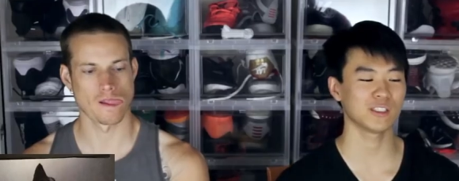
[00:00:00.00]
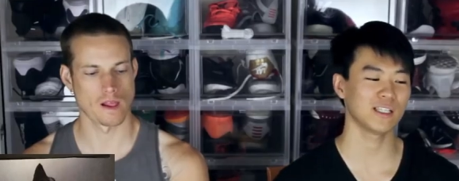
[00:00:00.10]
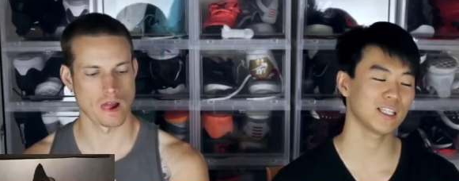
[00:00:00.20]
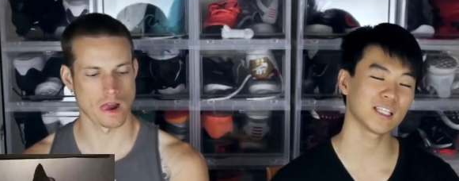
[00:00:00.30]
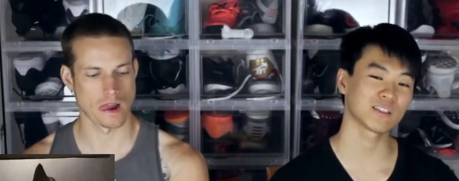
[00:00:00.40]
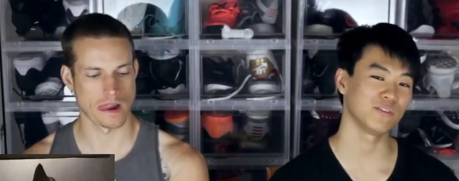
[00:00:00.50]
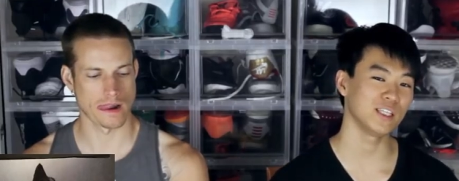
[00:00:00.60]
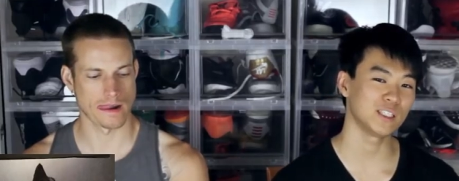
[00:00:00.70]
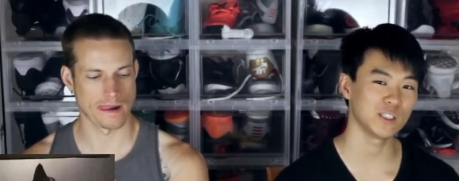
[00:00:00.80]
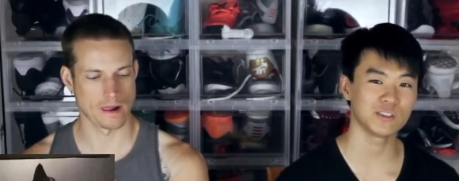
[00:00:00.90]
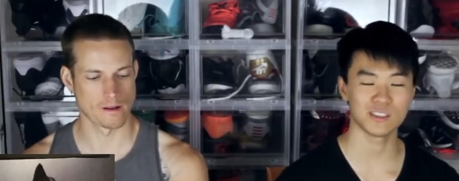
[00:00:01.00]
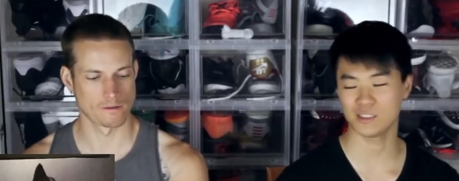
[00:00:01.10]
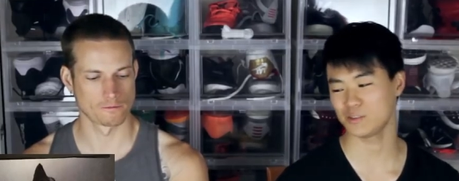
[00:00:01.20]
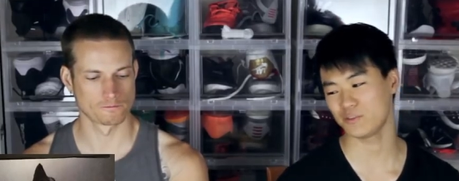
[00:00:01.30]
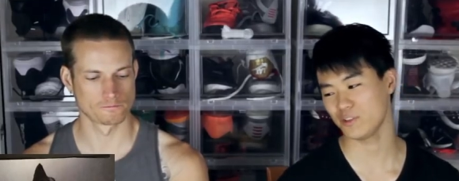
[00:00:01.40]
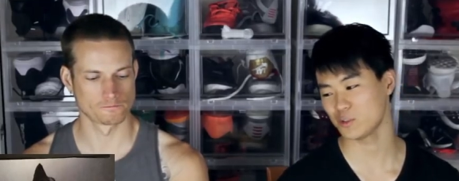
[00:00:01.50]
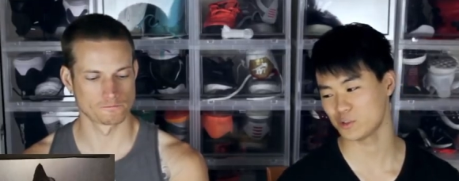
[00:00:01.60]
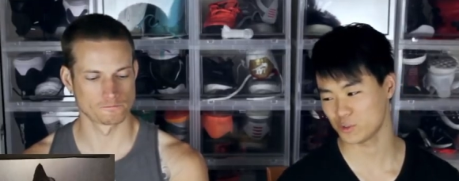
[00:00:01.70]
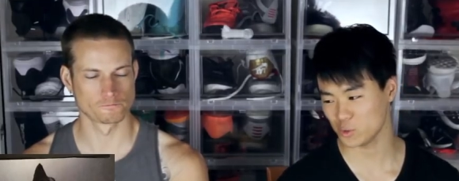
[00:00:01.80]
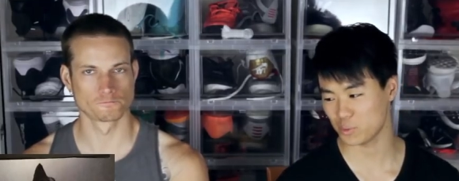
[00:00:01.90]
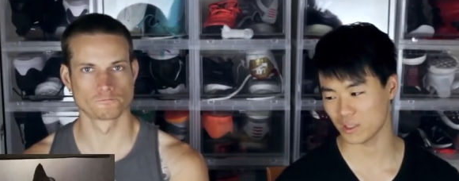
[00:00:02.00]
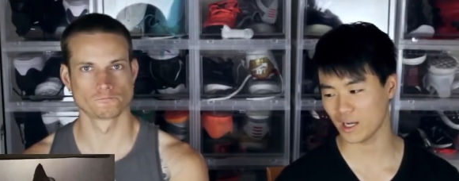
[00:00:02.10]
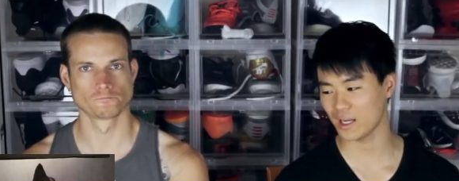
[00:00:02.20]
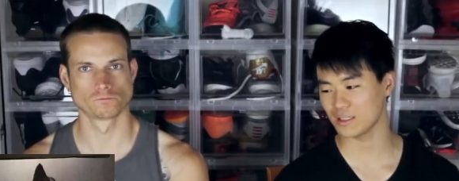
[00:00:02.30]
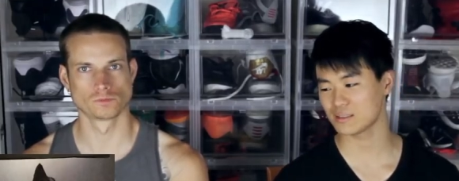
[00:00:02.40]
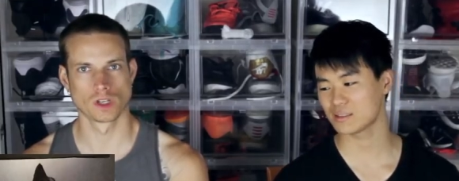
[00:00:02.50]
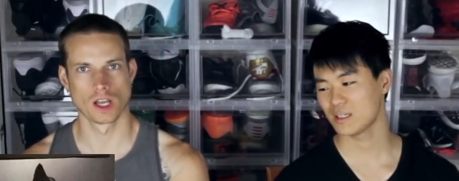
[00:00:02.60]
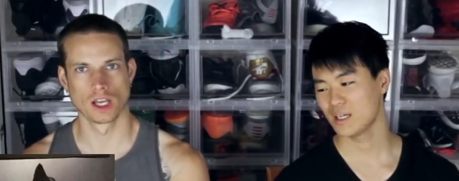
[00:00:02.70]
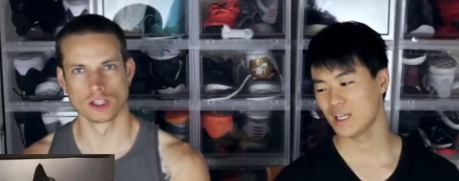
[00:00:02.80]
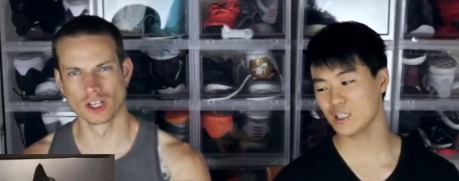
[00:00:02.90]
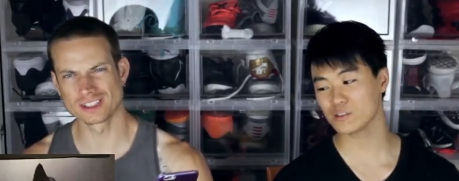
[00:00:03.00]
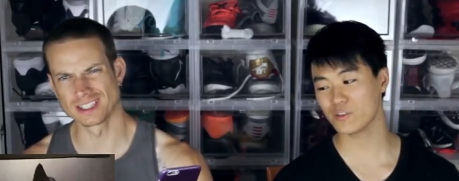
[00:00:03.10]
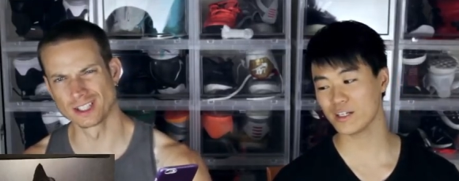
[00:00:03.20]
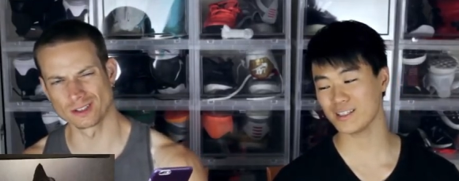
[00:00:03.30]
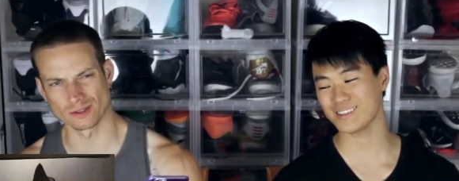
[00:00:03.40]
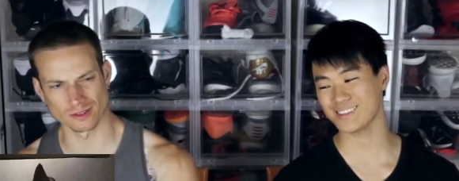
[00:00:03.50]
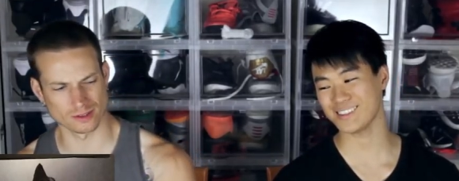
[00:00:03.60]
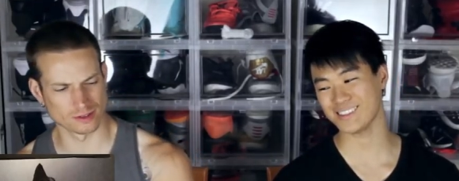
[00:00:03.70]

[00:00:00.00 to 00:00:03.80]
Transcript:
Speaker 1: anything like the V2s, it should feel super nice. It looks a little